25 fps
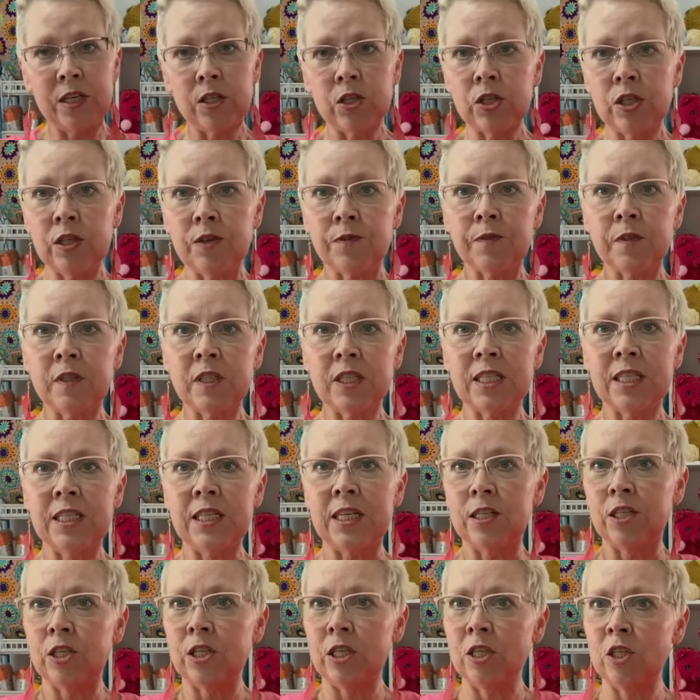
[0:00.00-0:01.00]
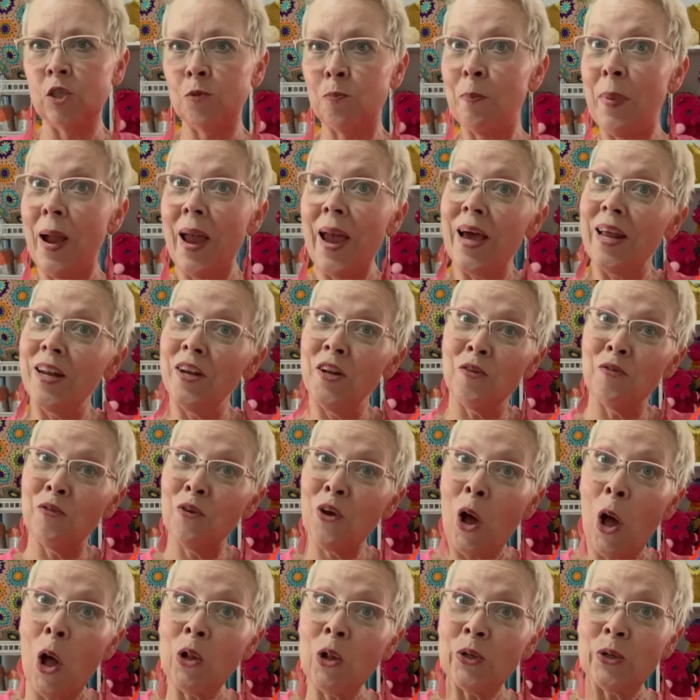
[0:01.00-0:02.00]
different stitch, each band of
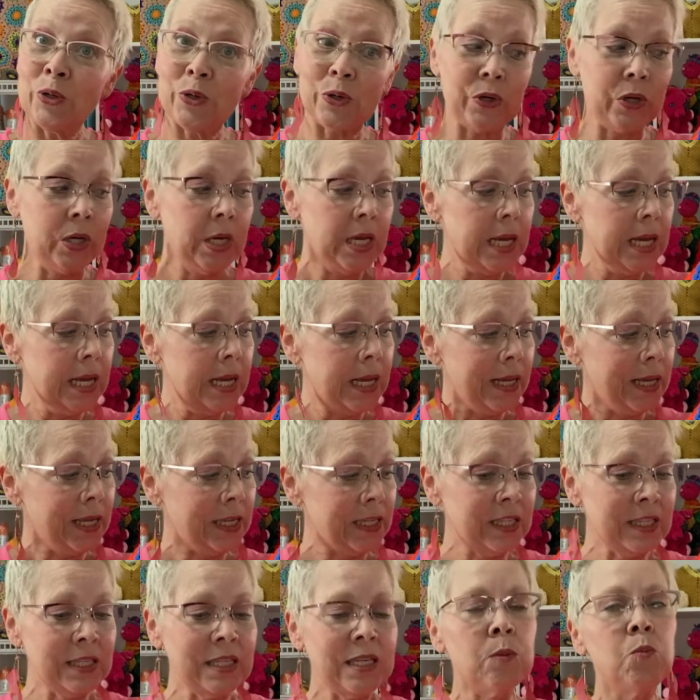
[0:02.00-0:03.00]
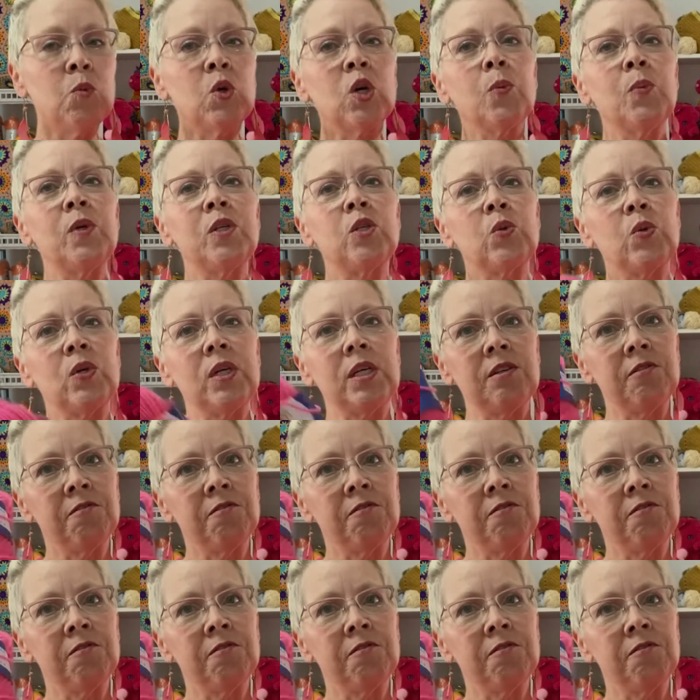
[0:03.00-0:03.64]
color is somewhere between